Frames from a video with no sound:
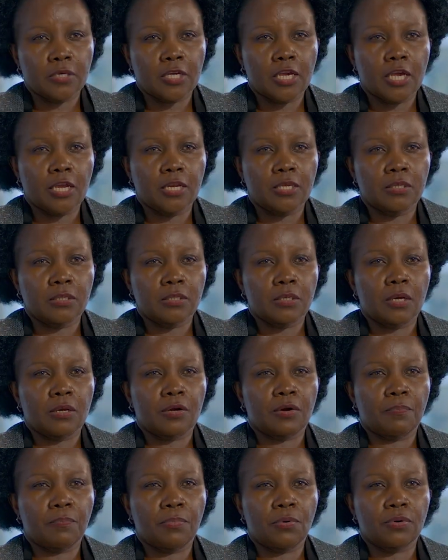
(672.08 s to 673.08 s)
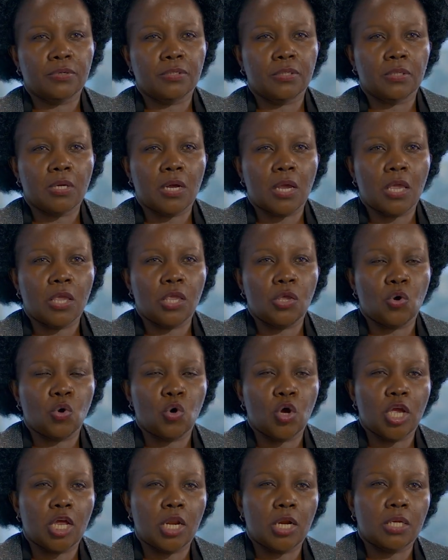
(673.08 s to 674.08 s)
It can report your
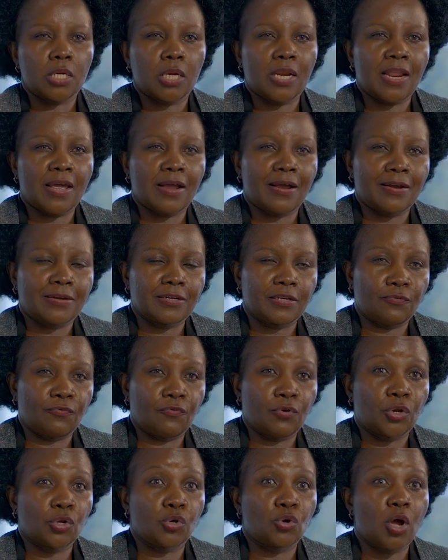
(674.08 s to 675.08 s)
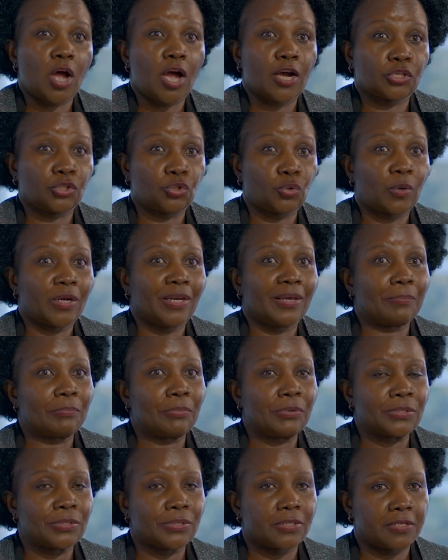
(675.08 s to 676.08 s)
negative when you're actually
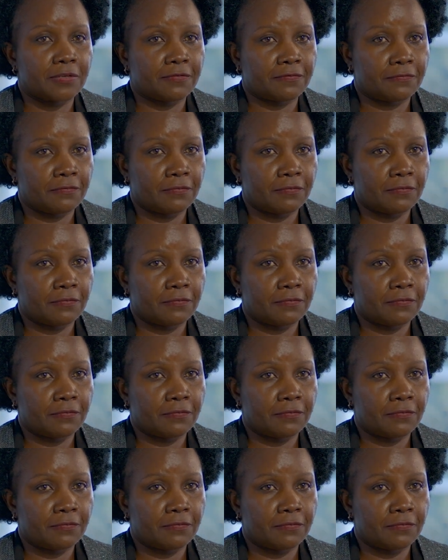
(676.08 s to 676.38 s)
positive.